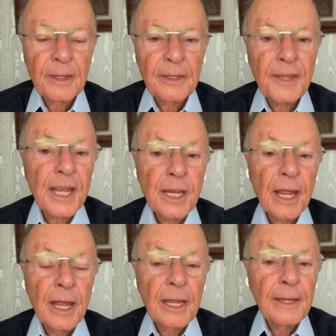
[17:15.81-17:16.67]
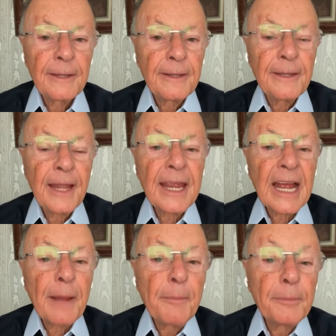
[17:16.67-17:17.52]
Neither
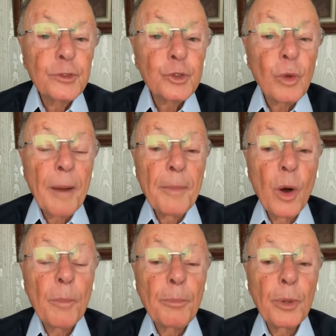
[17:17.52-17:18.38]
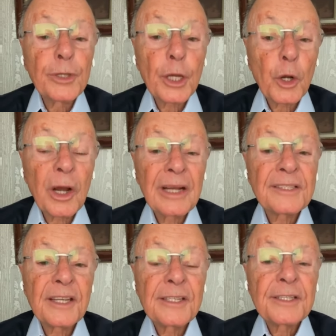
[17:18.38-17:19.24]
is His
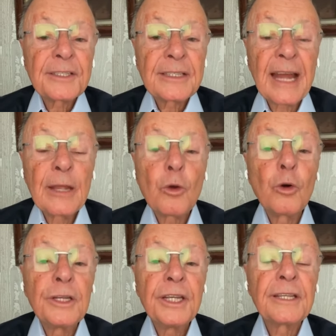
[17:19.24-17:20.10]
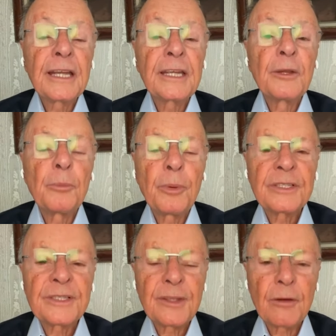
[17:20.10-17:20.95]
powerful hand shortened
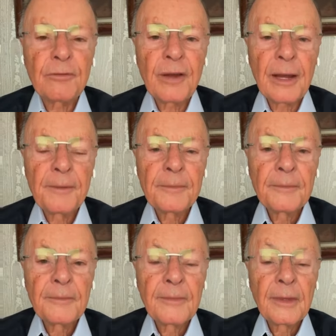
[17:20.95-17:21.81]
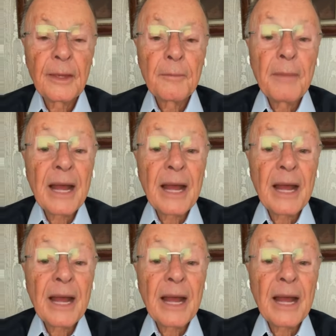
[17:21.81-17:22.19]
that He cannot save us.